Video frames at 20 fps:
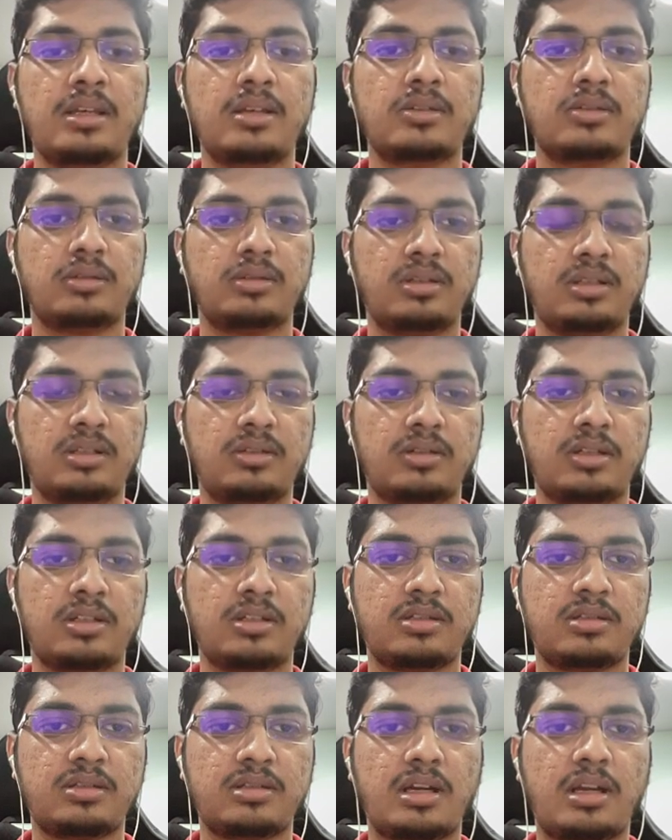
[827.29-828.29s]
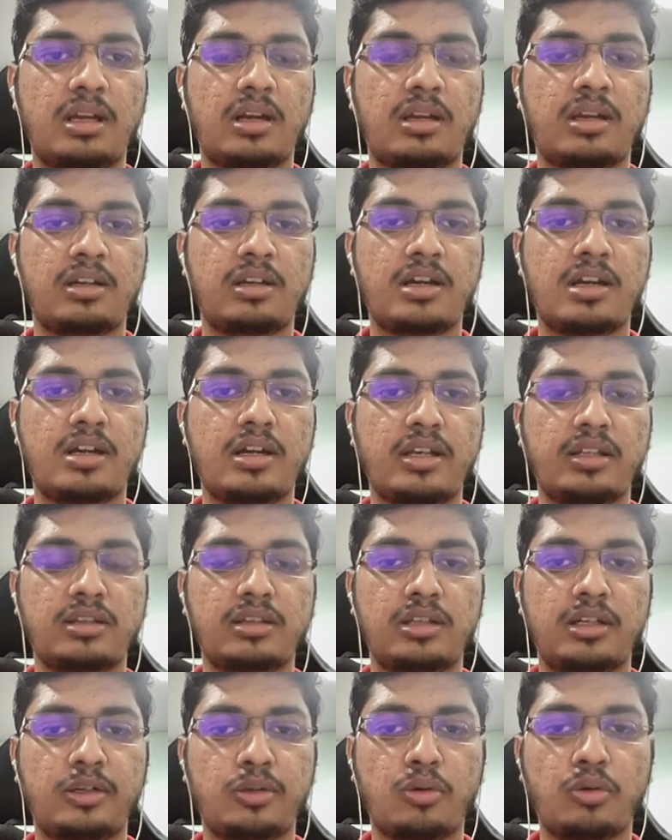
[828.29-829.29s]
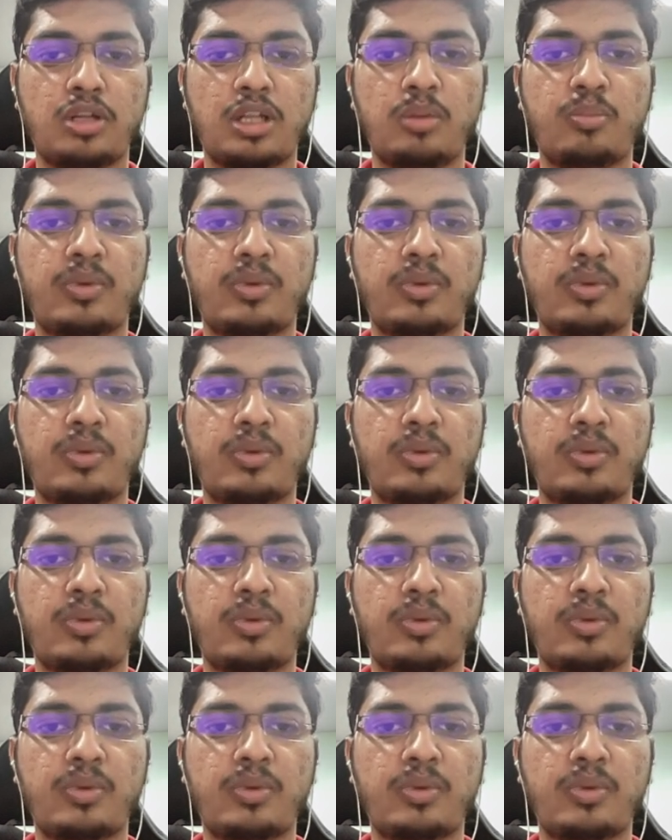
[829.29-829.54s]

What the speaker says: so these ones are regarding the total